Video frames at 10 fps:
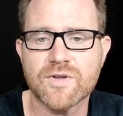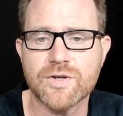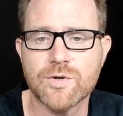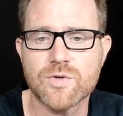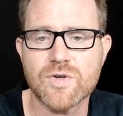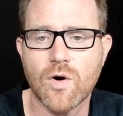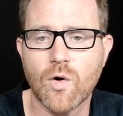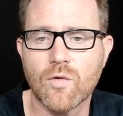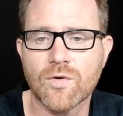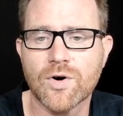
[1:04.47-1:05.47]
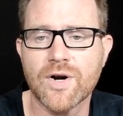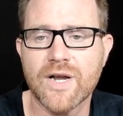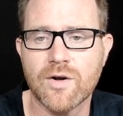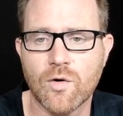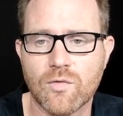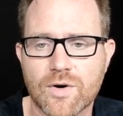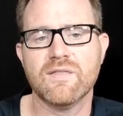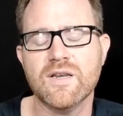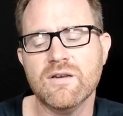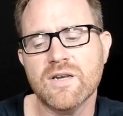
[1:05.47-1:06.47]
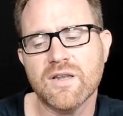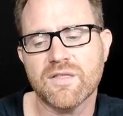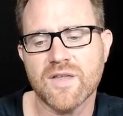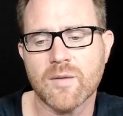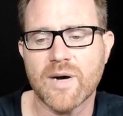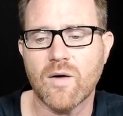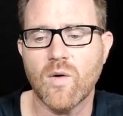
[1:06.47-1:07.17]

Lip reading: that you use over and over. Then you need to think about,